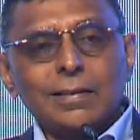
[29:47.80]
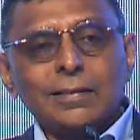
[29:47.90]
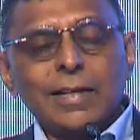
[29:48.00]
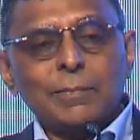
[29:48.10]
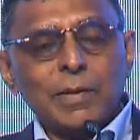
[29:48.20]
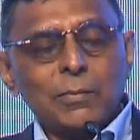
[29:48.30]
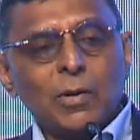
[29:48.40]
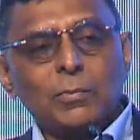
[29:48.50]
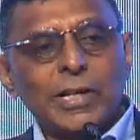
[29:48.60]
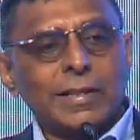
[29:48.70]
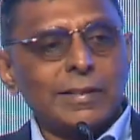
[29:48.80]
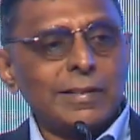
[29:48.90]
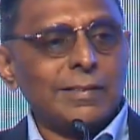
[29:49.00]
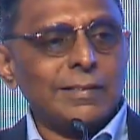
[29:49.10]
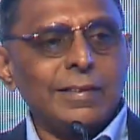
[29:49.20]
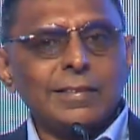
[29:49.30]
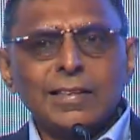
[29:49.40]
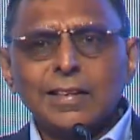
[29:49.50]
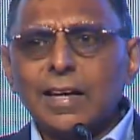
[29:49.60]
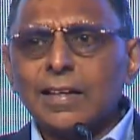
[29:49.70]
There are people objected. He
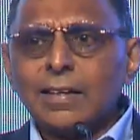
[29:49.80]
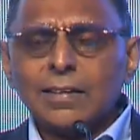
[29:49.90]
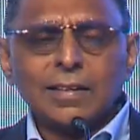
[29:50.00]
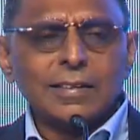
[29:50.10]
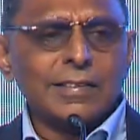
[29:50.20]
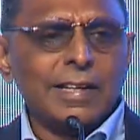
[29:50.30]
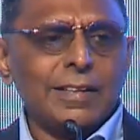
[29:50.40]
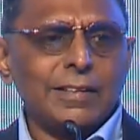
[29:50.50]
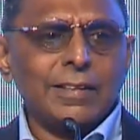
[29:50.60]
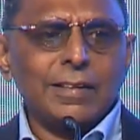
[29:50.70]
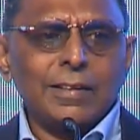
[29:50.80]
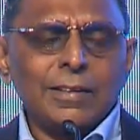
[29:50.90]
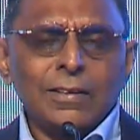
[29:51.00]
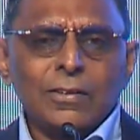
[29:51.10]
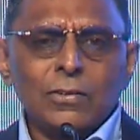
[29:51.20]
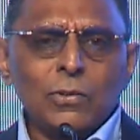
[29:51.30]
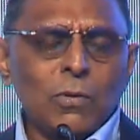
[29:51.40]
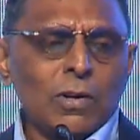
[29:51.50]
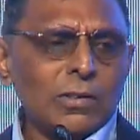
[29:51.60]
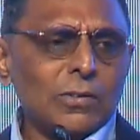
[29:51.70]
said, "I can't understand. Do you
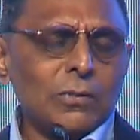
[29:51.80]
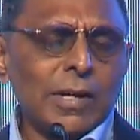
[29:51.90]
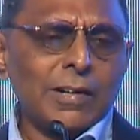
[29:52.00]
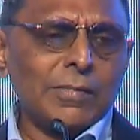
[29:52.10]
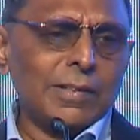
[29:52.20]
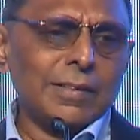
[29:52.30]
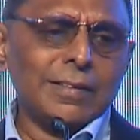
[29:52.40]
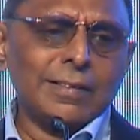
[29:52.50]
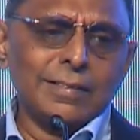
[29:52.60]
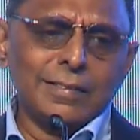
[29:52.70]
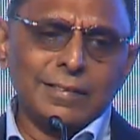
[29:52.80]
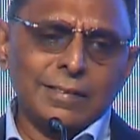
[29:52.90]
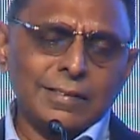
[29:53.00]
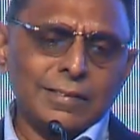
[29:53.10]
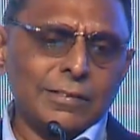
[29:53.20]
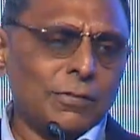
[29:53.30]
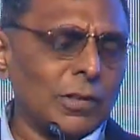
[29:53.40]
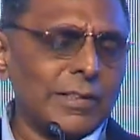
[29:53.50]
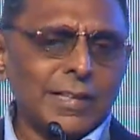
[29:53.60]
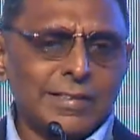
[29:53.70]
want to have a
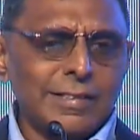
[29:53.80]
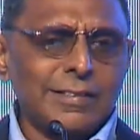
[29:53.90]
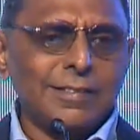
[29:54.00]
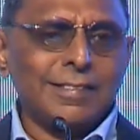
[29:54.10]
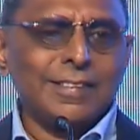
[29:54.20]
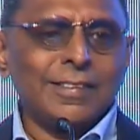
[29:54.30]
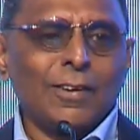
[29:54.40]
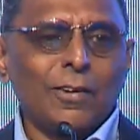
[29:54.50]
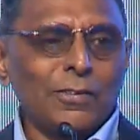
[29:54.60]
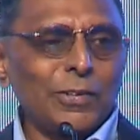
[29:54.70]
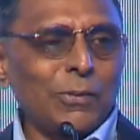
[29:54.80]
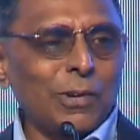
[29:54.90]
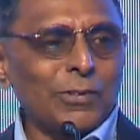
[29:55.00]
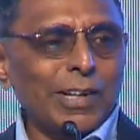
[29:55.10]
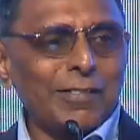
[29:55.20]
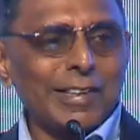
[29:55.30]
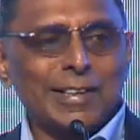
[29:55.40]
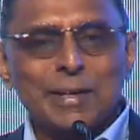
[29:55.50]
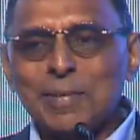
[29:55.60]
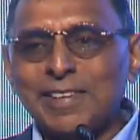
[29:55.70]
phos acid or do you want to have an
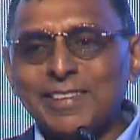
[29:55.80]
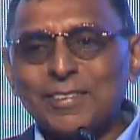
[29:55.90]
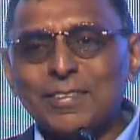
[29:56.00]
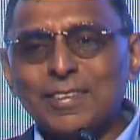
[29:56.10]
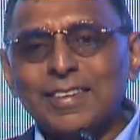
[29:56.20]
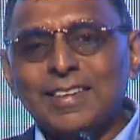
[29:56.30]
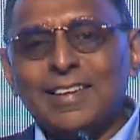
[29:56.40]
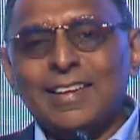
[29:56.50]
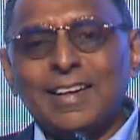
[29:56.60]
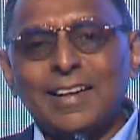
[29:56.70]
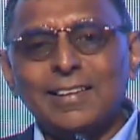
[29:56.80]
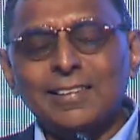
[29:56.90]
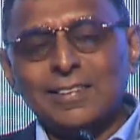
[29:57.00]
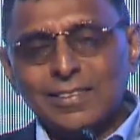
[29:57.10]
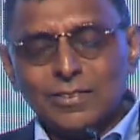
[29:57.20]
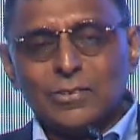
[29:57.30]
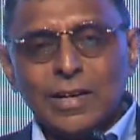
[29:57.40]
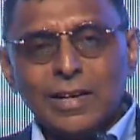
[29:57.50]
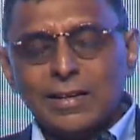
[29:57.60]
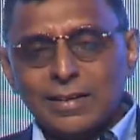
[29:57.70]
agreement, And
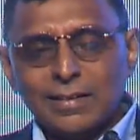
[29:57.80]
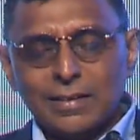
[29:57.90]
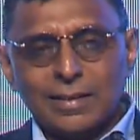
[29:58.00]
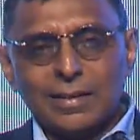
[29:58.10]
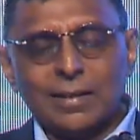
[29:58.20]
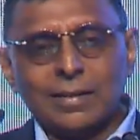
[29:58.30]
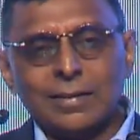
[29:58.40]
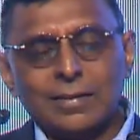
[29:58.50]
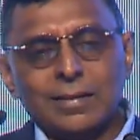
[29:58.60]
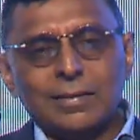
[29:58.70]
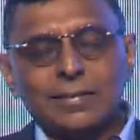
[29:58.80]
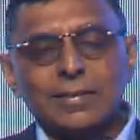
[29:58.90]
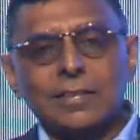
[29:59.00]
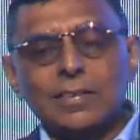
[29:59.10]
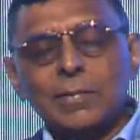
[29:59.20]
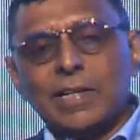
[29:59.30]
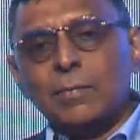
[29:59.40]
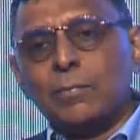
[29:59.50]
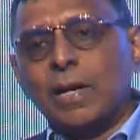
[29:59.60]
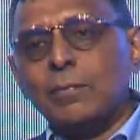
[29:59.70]
today, since he
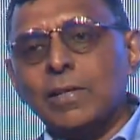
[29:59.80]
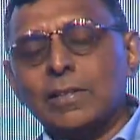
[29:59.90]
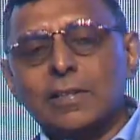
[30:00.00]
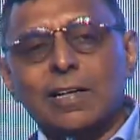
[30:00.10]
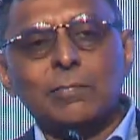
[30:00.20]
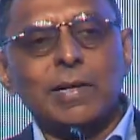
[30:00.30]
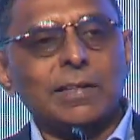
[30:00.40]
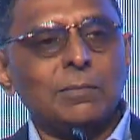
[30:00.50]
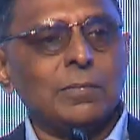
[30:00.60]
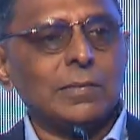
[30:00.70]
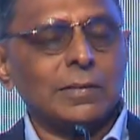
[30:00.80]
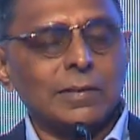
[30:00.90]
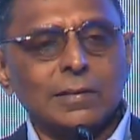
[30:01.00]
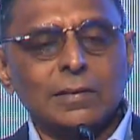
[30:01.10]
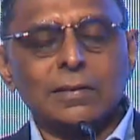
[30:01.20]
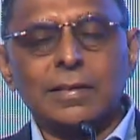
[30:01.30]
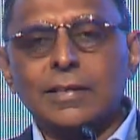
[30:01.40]
became Prime Minister, I've met him 3